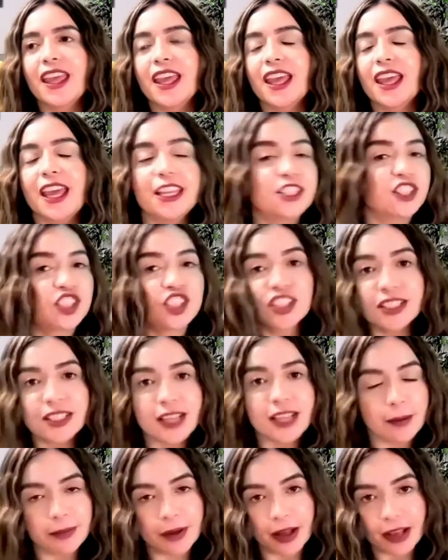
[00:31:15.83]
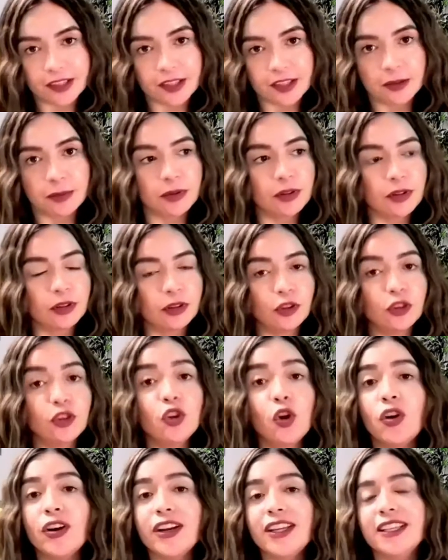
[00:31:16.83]
it's just not possible
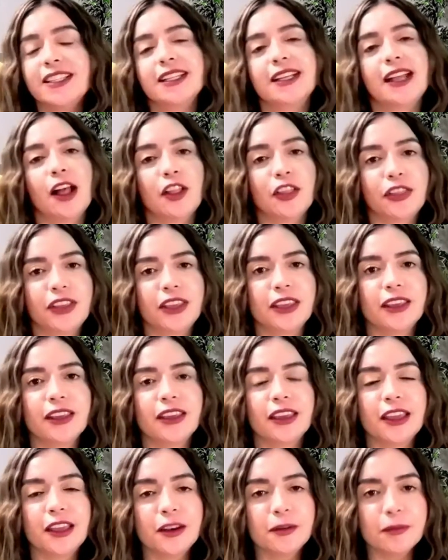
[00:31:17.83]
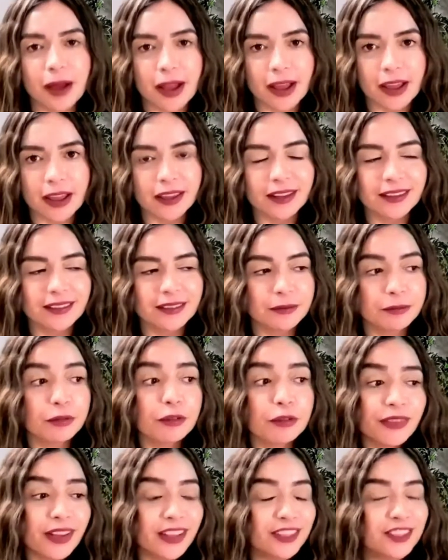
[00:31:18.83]
nor is it healthy in my
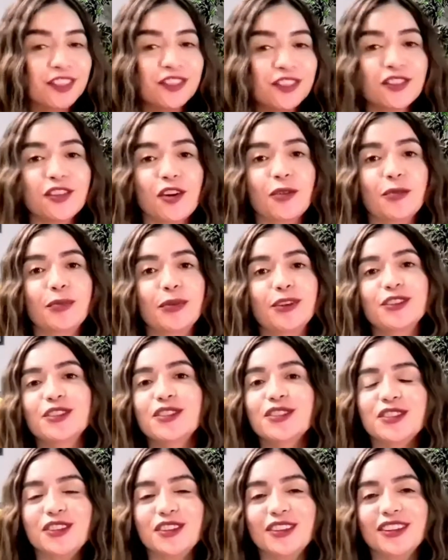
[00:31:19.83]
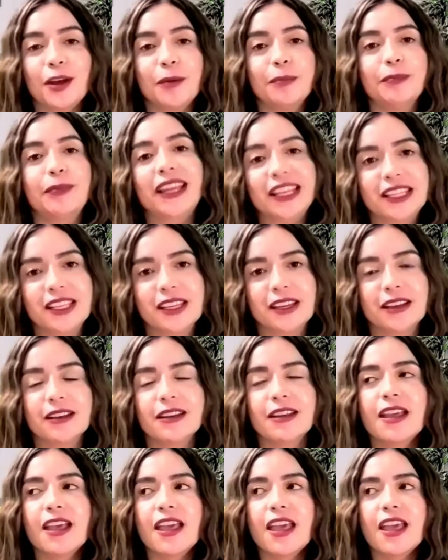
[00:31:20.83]
professional or personal
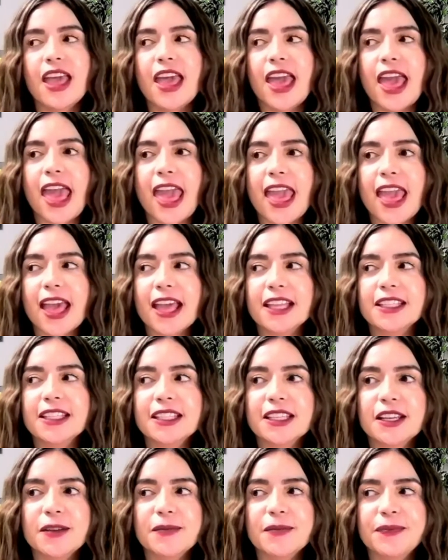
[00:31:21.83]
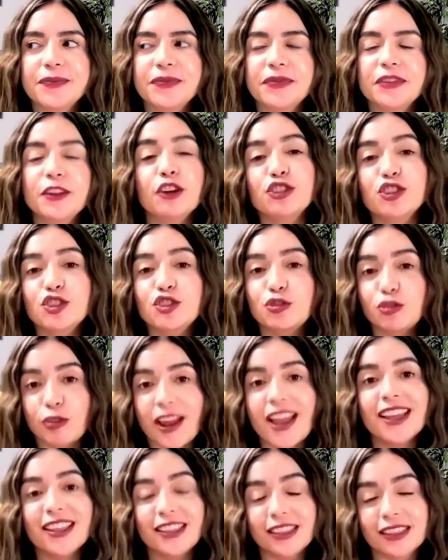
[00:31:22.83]
opinion and there's
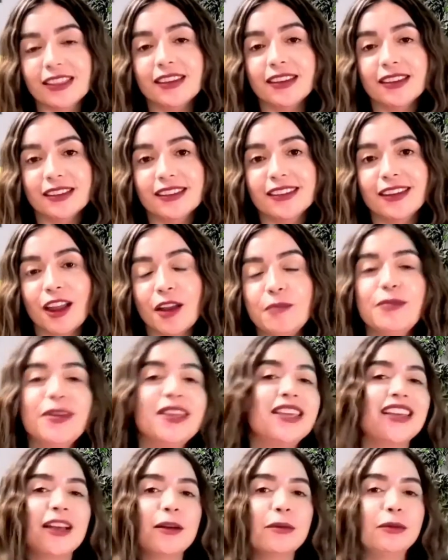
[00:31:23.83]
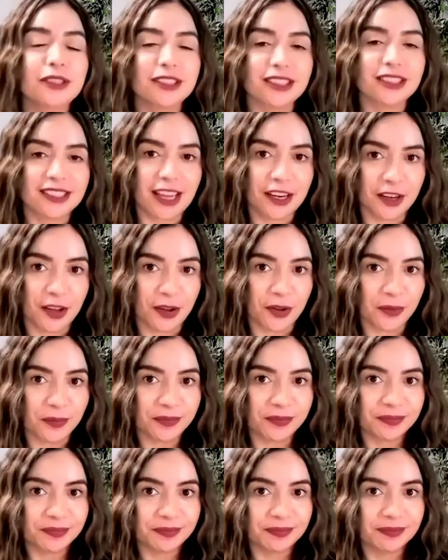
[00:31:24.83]
strength in being able to say no
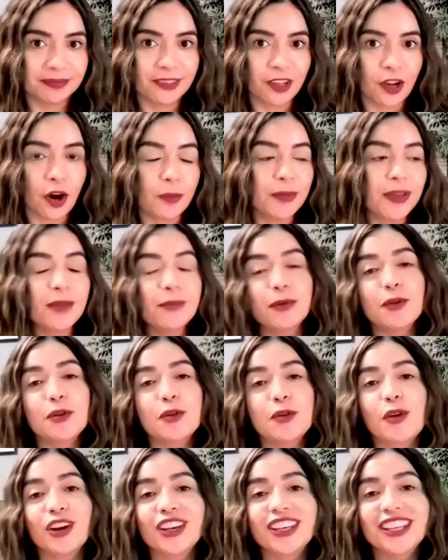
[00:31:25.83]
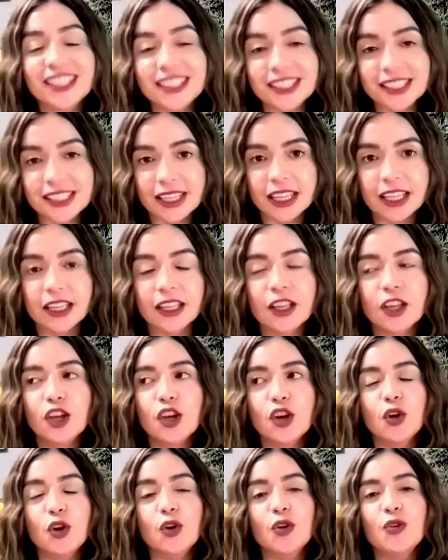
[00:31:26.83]
there are people who are listening
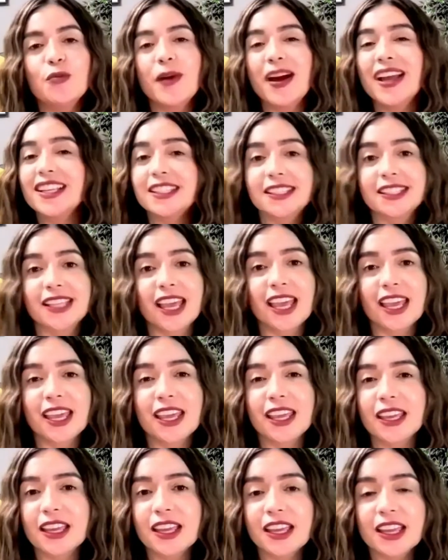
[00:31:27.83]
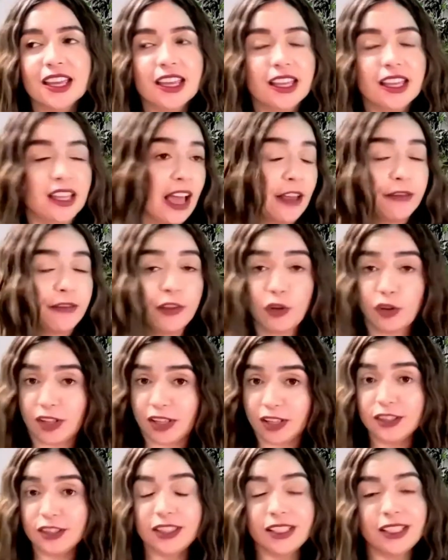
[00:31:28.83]
who might say I feel
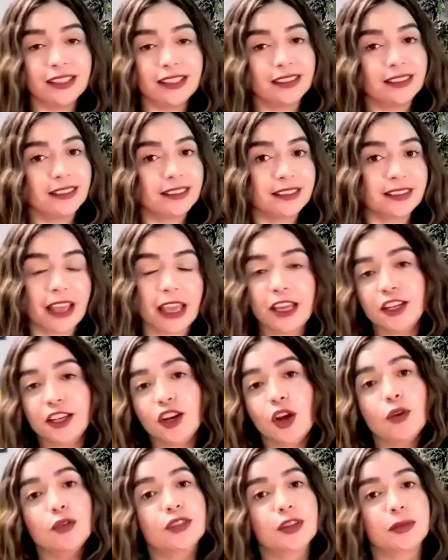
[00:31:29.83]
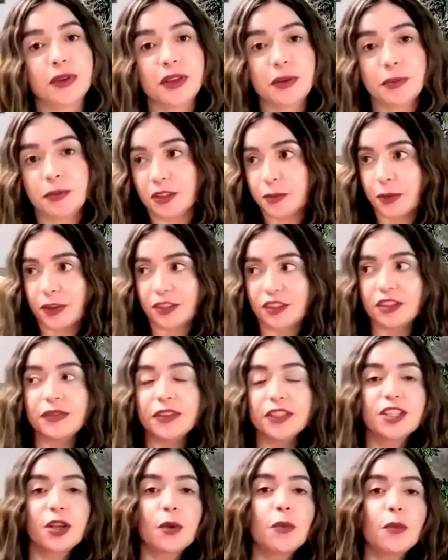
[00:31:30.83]
guilty saying no to people, especially if
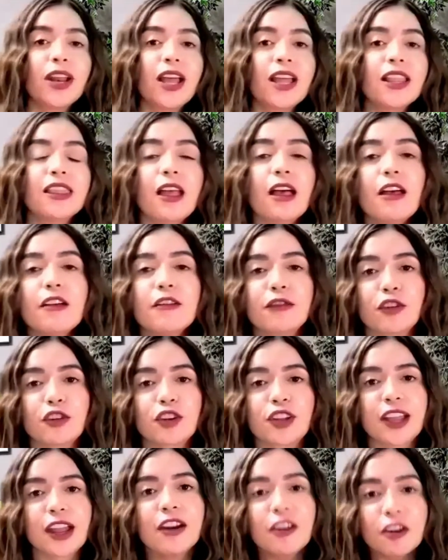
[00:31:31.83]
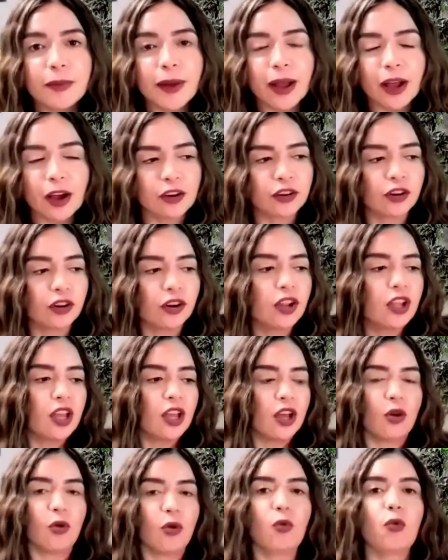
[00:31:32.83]
it's someone I love or care about or
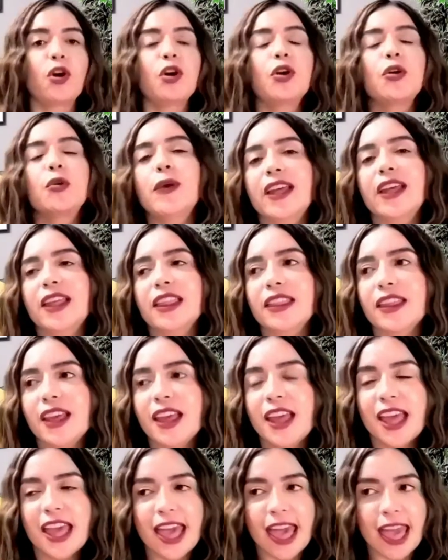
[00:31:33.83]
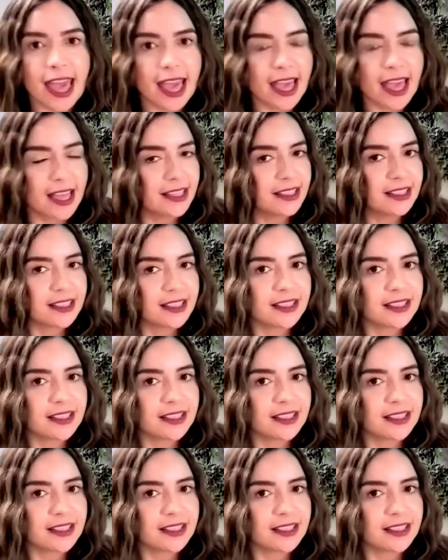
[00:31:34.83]
work with. And